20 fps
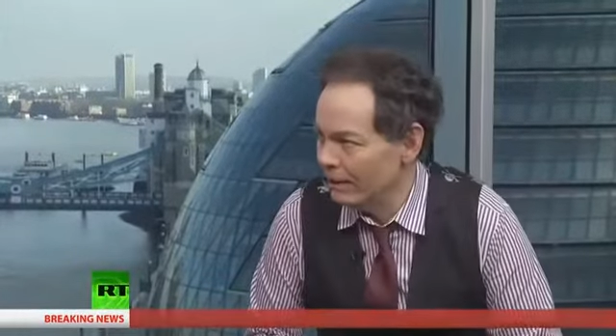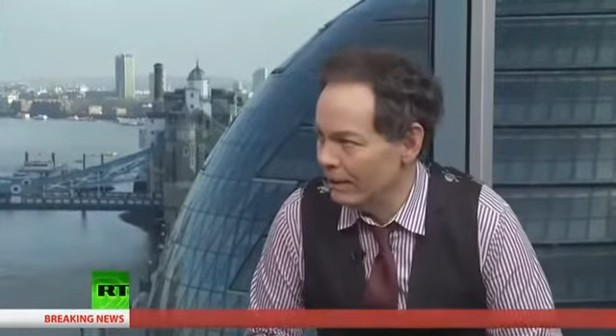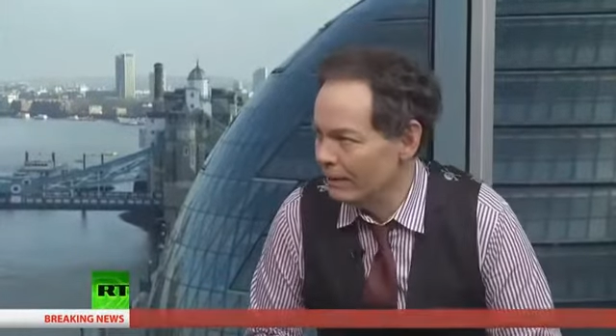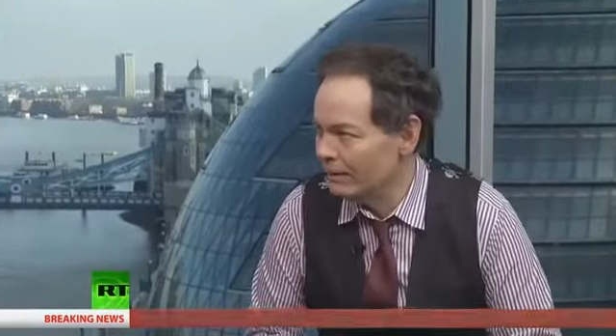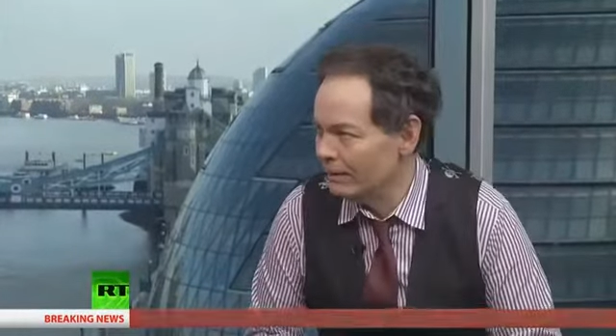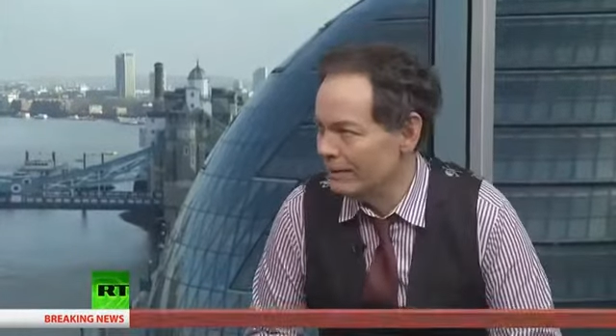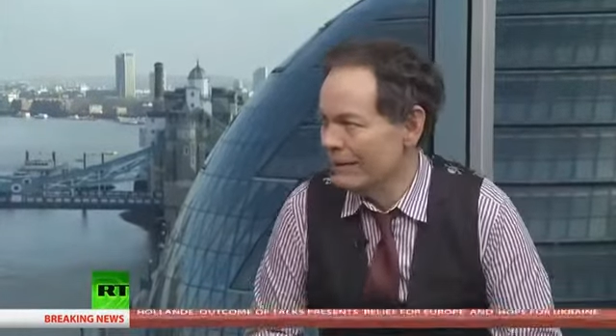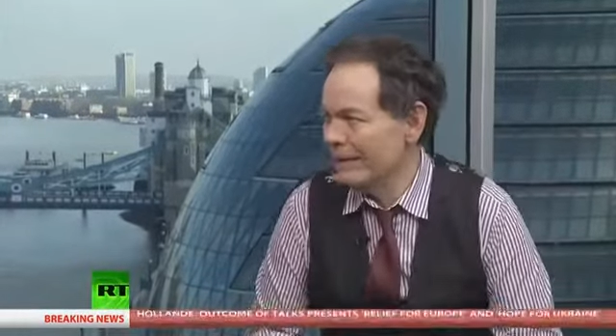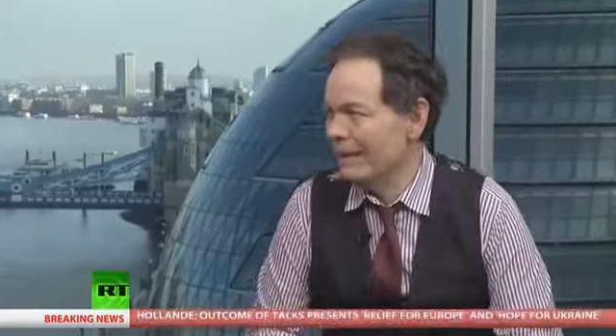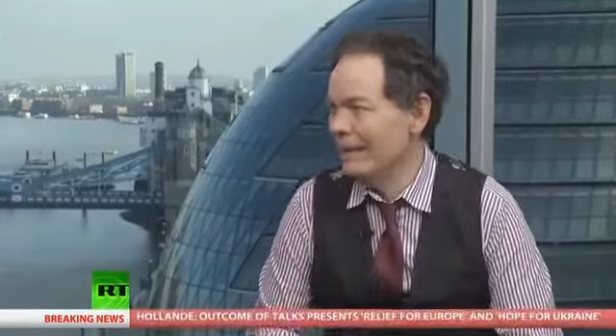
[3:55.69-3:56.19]

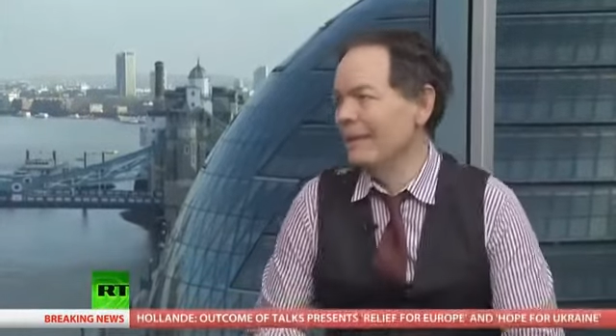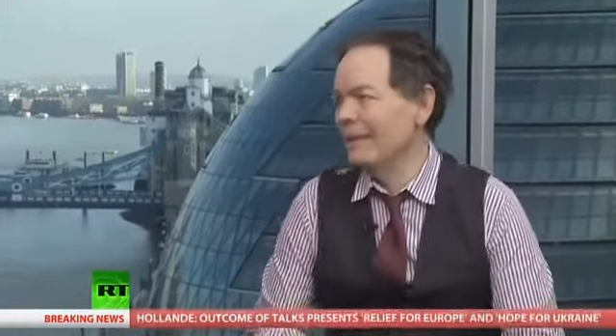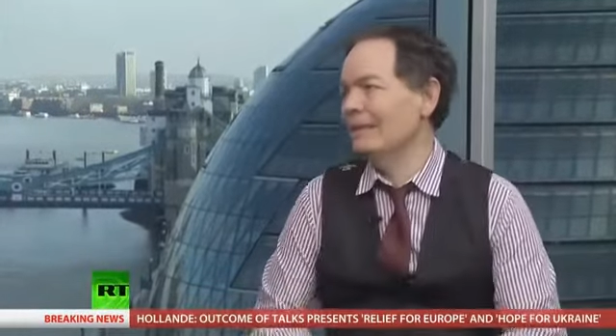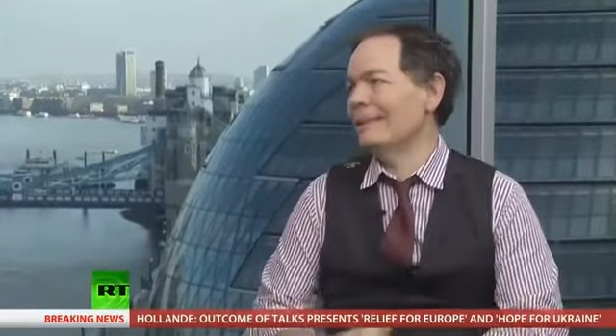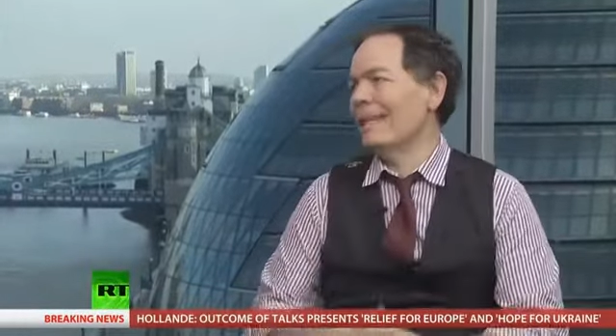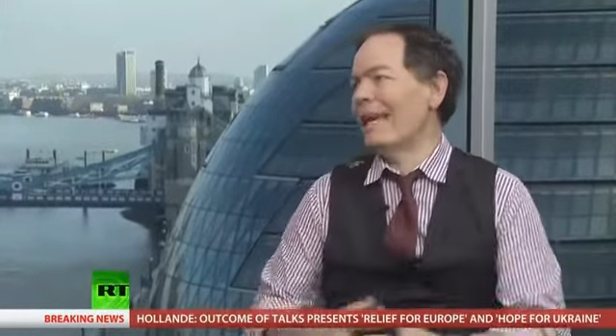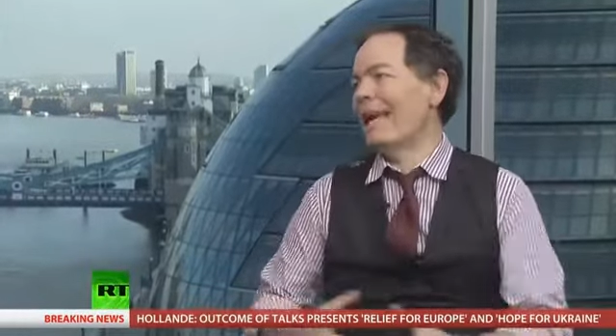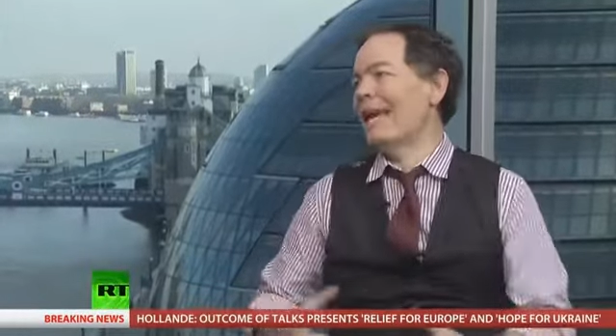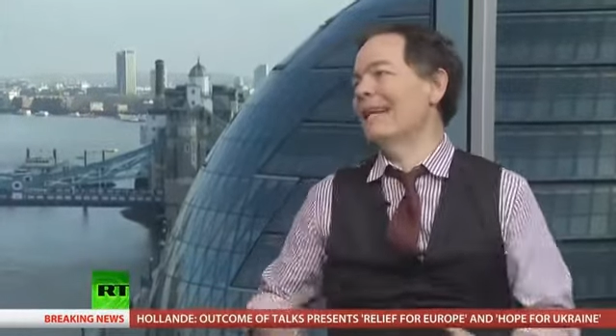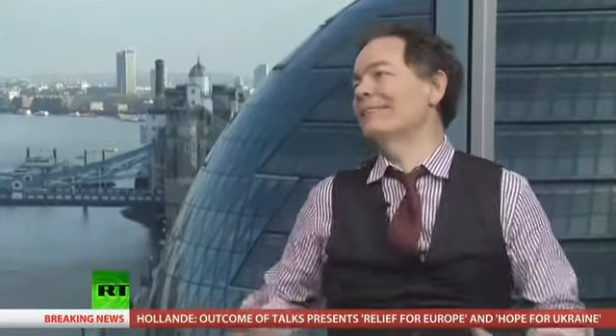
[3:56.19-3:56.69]
his
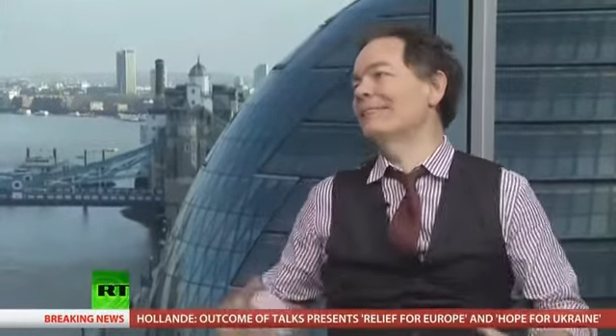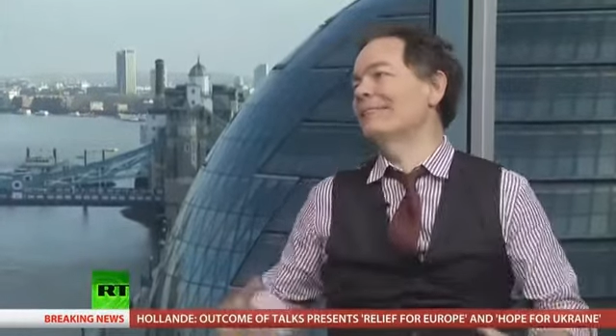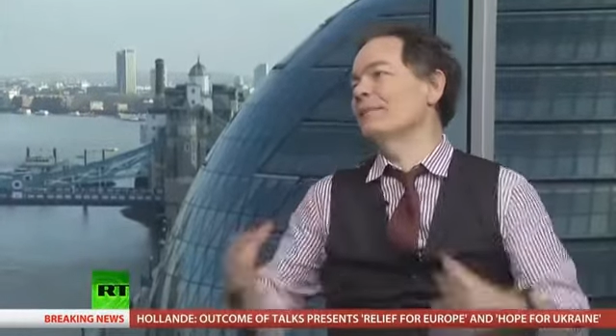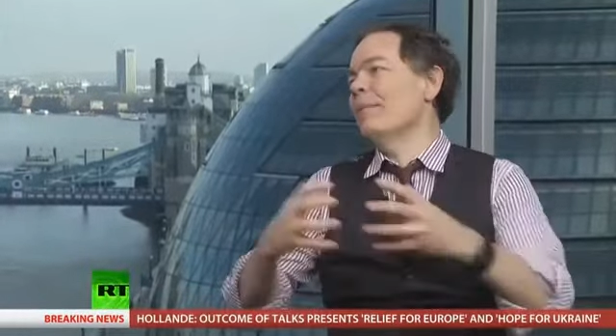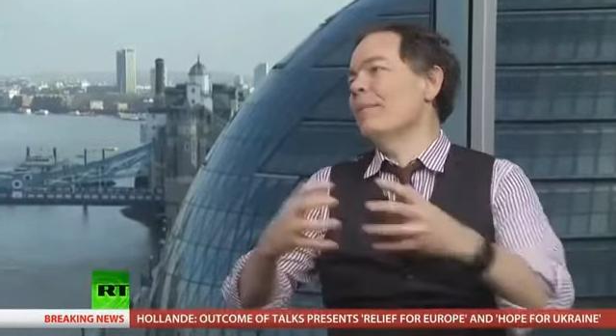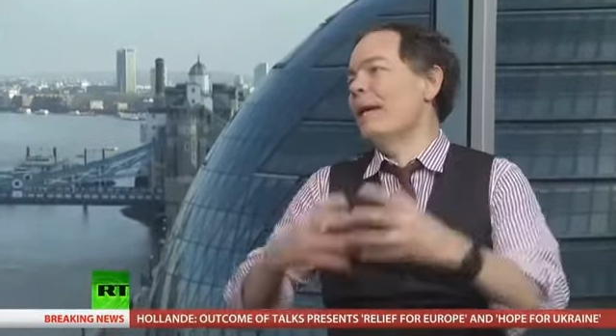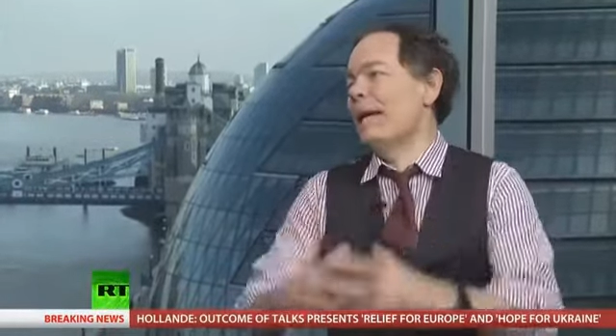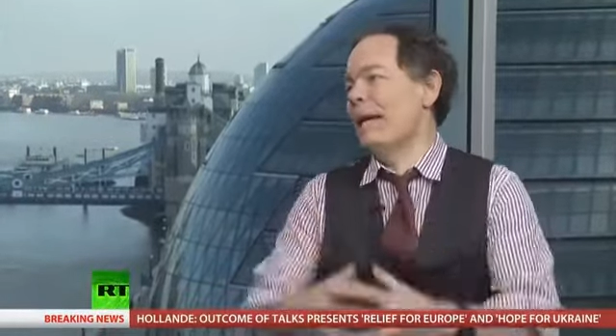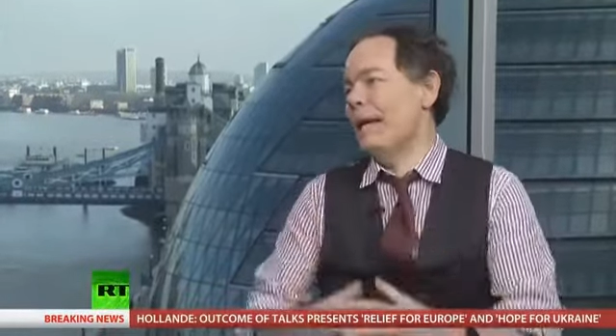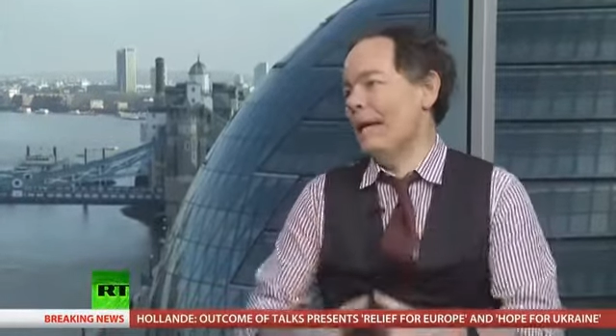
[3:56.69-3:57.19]
needs
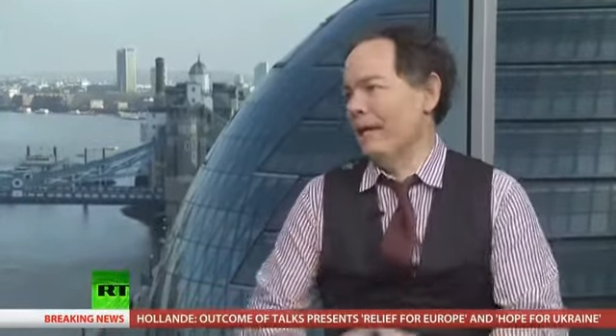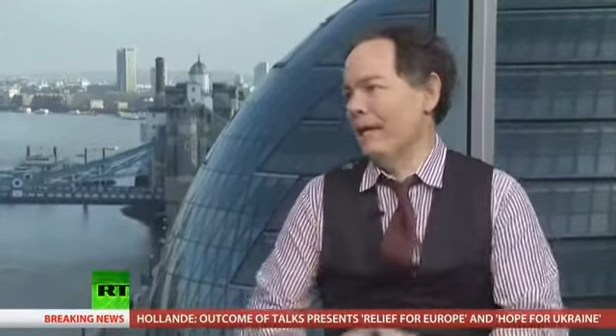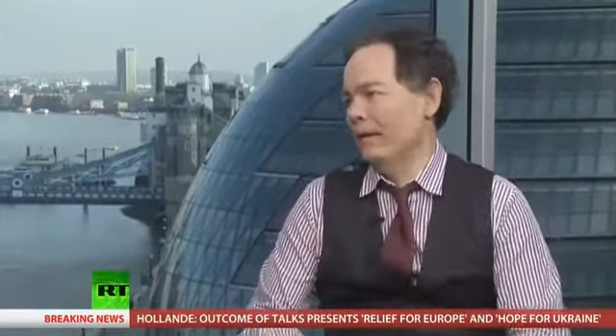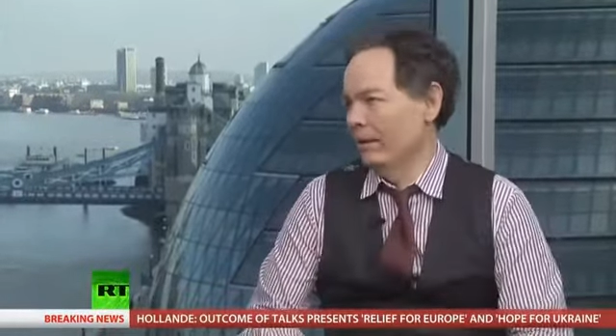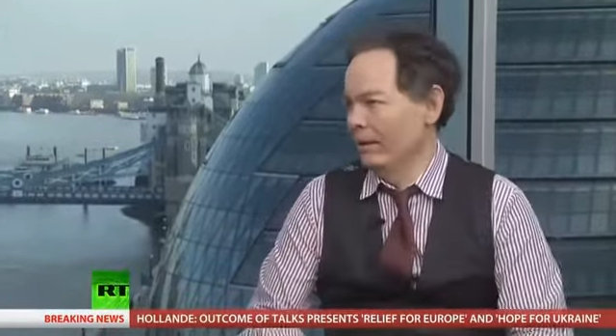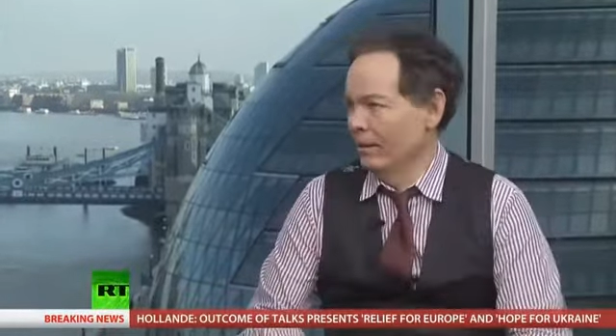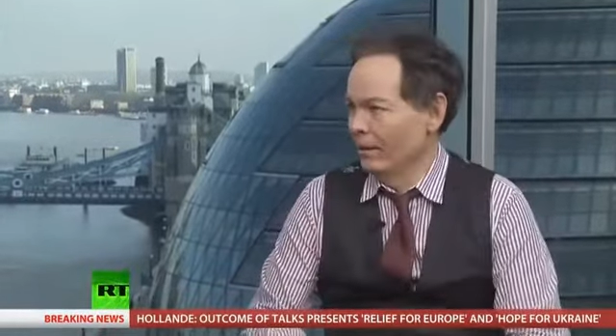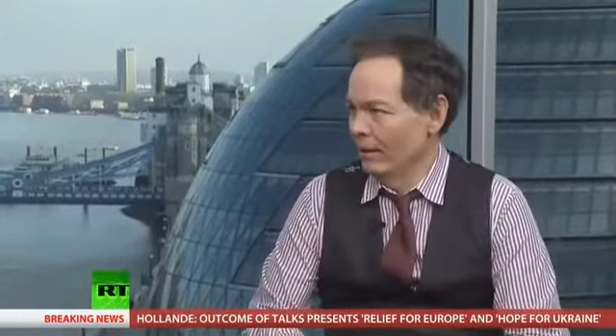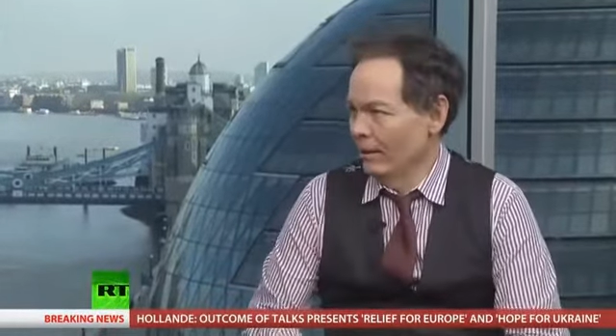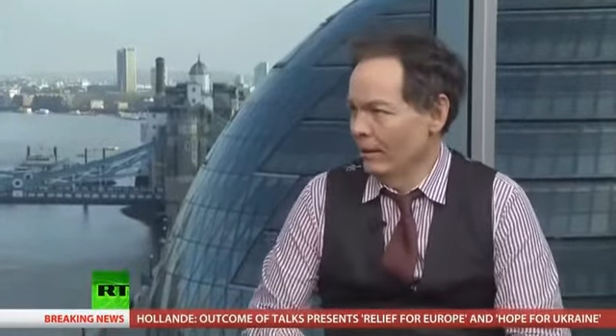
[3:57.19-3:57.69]
as a
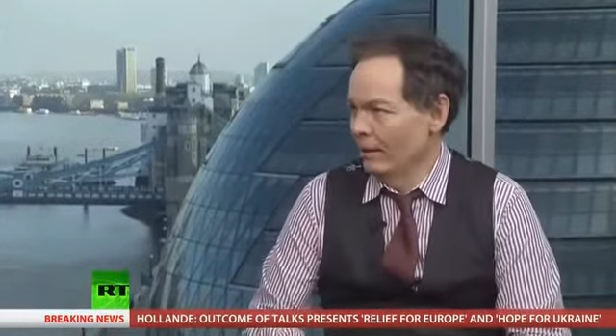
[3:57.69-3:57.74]
man,